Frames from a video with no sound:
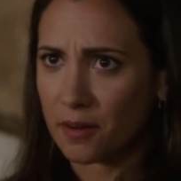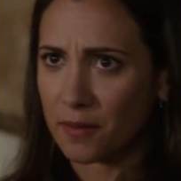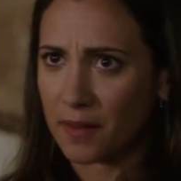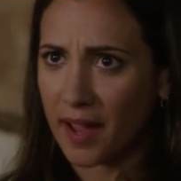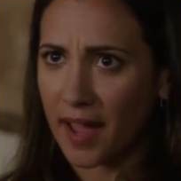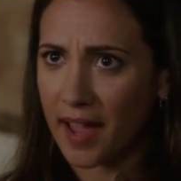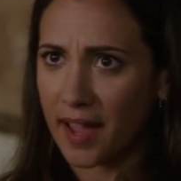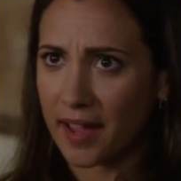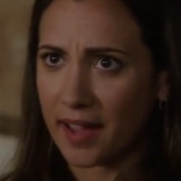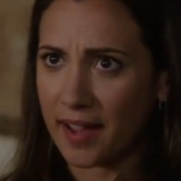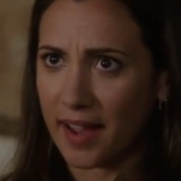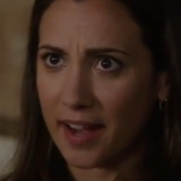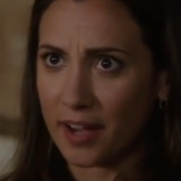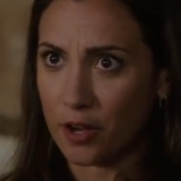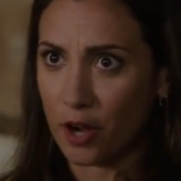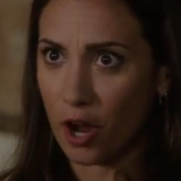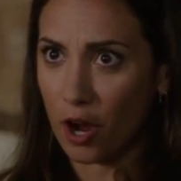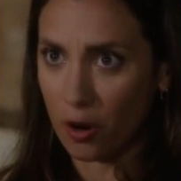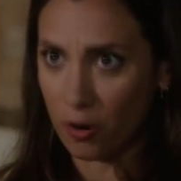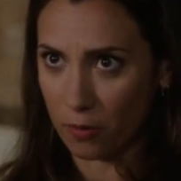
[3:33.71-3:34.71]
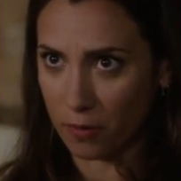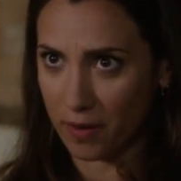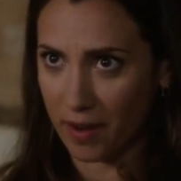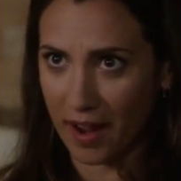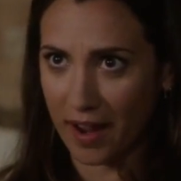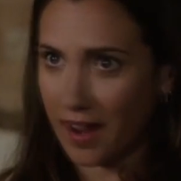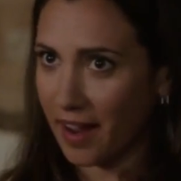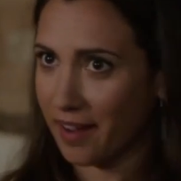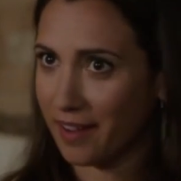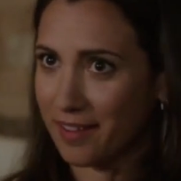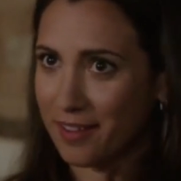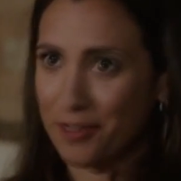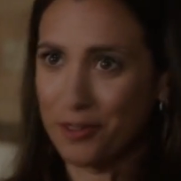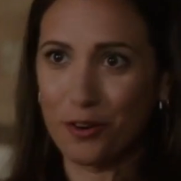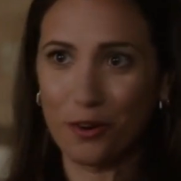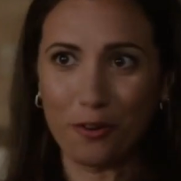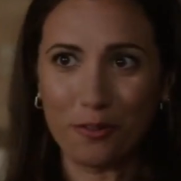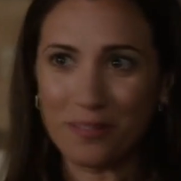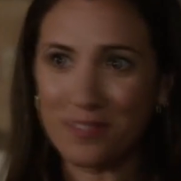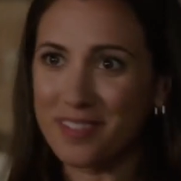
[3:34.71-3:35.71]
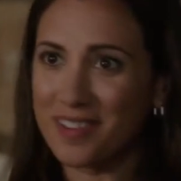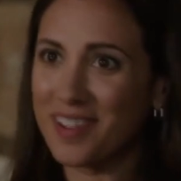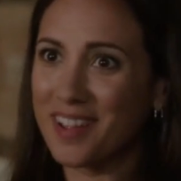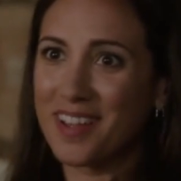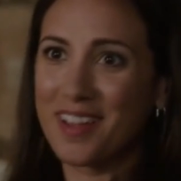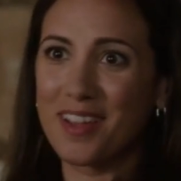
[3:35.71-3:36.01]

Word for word: not okay. I know. I, I you don't.